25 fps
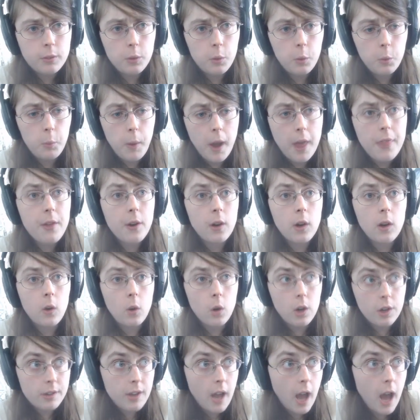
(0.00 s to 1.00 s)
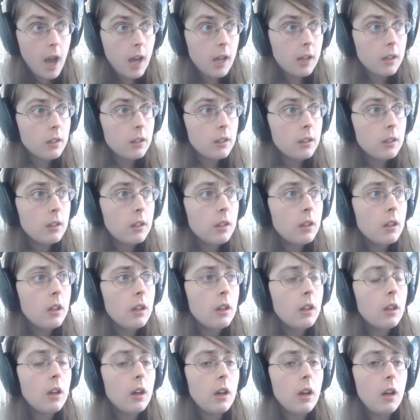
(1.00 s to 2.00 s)
whether or not
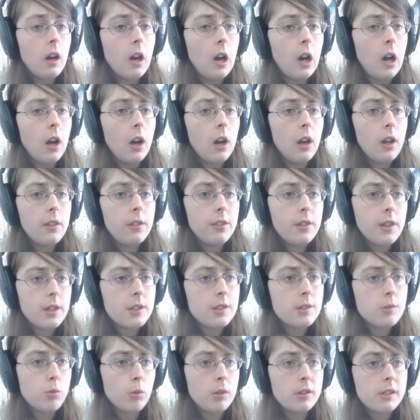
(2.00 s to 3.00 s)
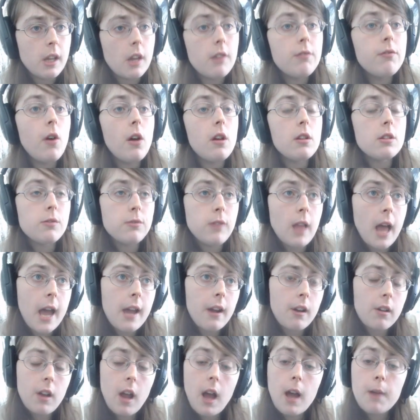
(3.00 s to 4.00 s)
this was a false
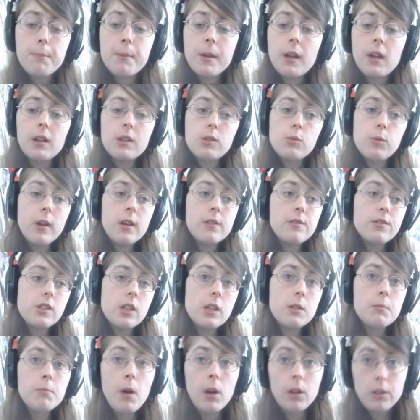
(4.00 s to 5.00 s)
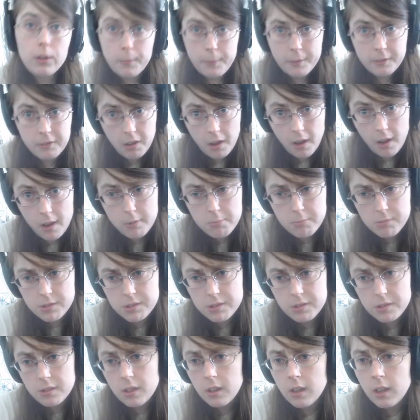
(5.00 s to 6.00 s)
flag or not, because we have seen multiple
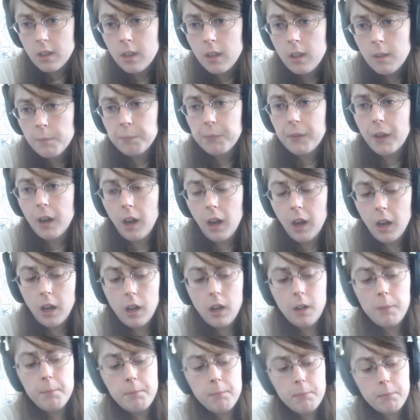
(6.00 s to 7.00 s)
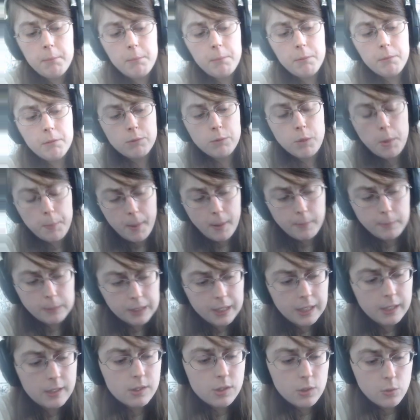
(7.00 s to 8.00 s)
times
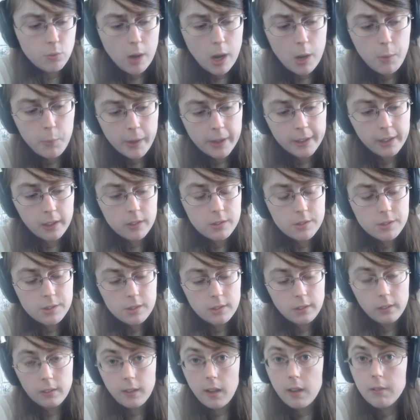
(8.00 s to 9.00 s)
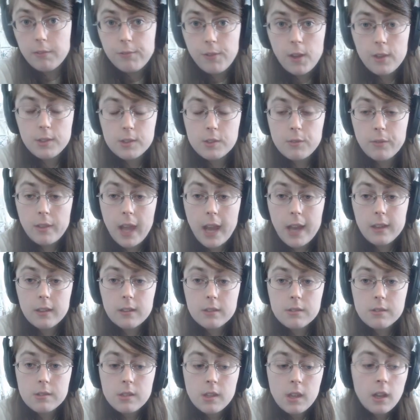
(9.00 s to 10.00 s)
Republicans and right-wingers love false
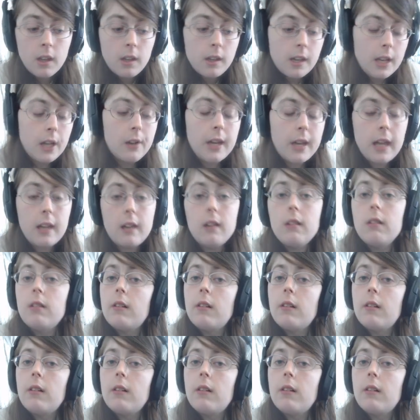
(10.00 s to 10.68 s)
flags. Now, again,